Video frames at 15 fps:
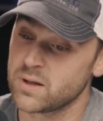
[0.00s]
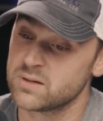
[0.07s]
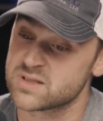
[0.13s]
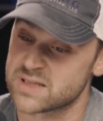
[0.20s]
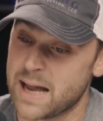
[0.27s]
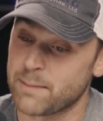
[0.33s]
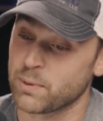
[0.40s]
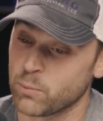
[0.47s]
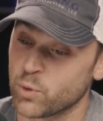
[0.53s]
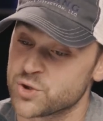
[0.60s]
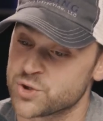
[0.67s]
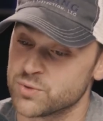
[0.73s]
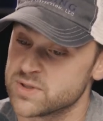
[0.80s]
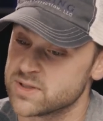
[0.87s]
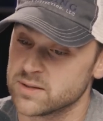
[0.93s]
Stopping
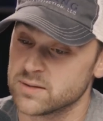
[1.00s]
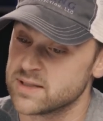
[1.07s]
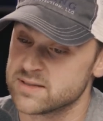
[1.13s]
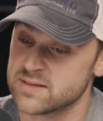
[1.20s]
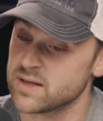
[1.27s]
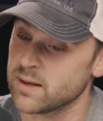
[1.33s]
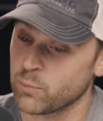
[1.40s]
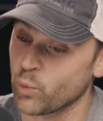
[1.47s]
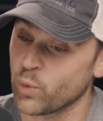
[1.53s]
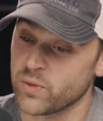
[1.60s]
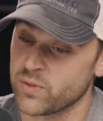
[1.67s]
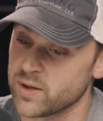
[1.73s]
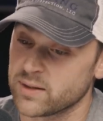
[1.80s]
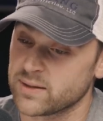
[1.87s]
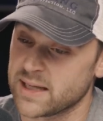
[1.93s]
moisture is the number one
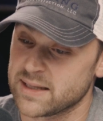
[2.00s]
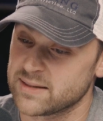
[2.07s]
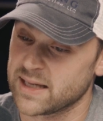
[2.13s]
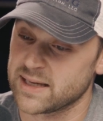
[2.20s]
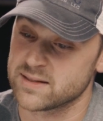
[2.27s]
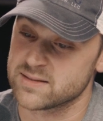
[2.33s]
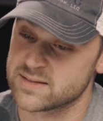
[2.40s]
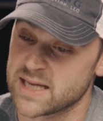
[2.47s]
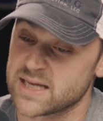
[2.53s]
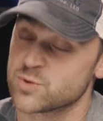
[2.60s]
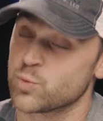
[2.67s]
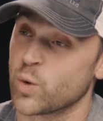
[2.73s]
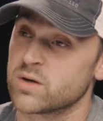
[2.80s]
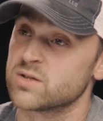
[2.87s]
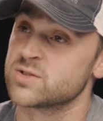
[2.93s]
thing. That is
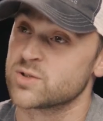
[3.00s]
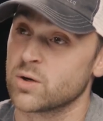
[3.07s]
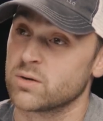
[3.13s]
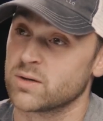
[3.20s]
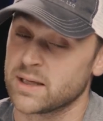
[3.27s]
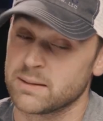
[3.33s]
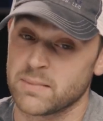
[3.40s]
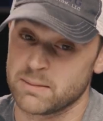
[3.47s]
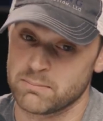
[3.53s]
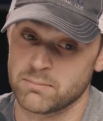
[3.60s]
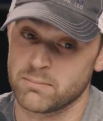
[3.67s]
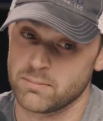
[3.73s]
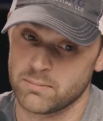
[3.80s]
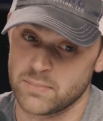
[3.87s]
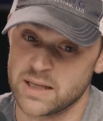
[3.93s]
where to start, and
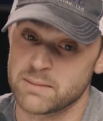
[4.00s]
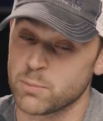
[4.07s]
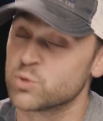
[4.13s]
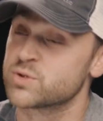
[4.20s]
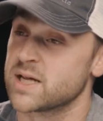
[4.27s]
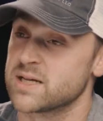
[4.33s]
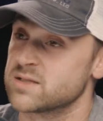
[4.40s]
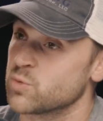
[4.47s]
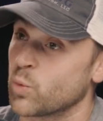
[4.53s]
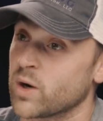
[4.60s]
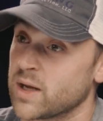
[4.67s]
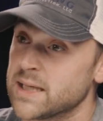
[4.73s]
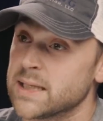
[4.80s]
in most cases where to